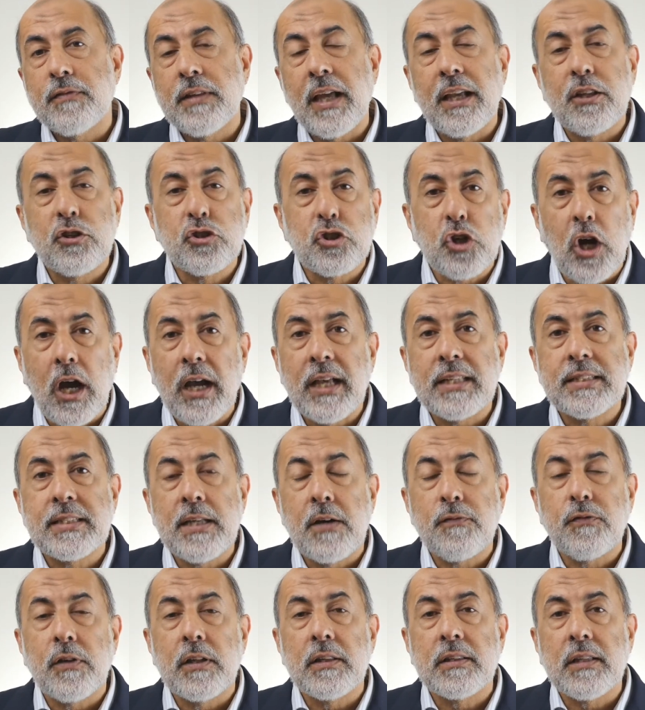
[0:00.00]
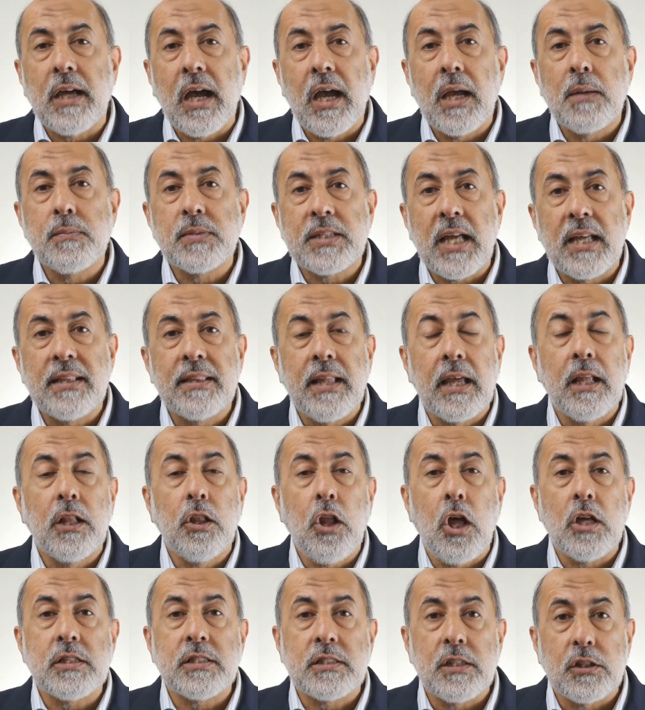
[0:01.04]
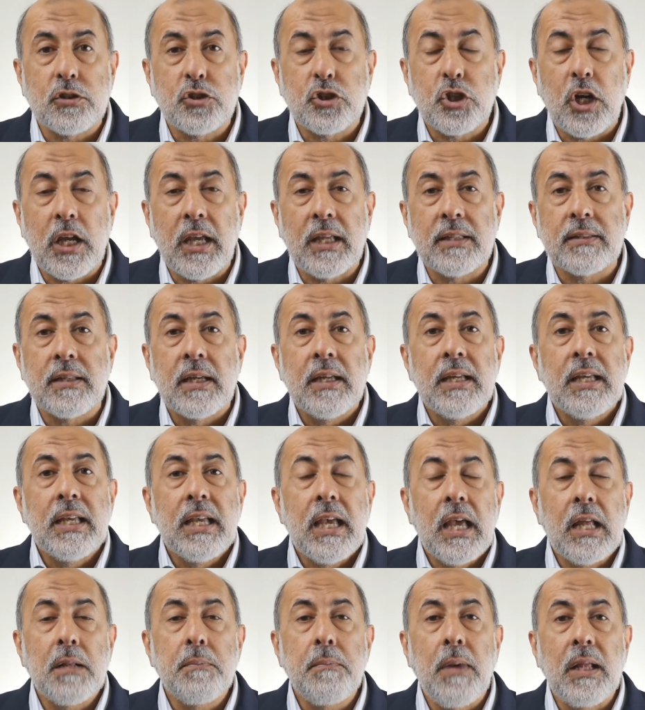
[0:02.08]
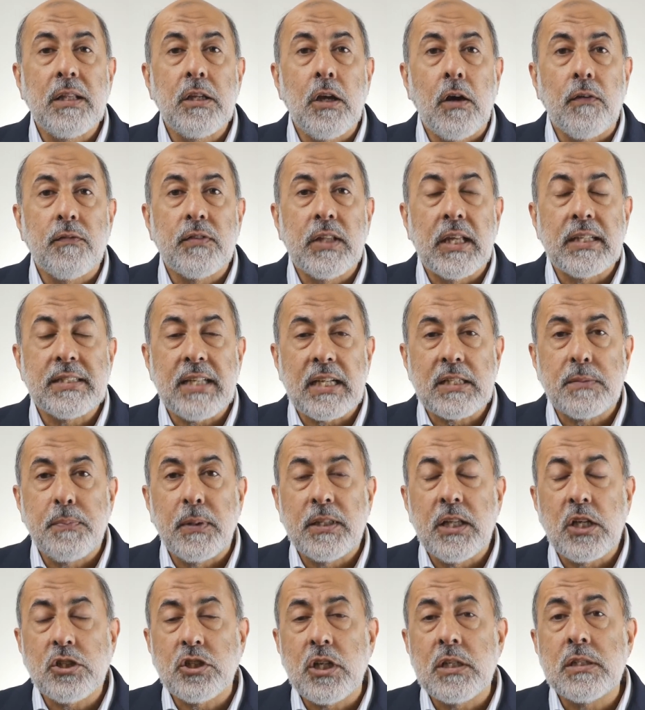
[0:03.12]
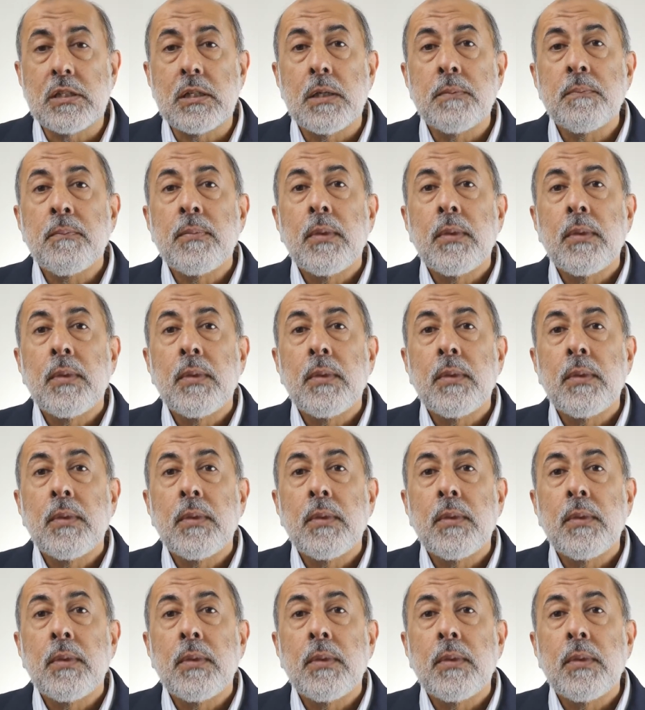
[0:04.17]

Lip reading: They tried several times and they lost their trade in many of these expeditions.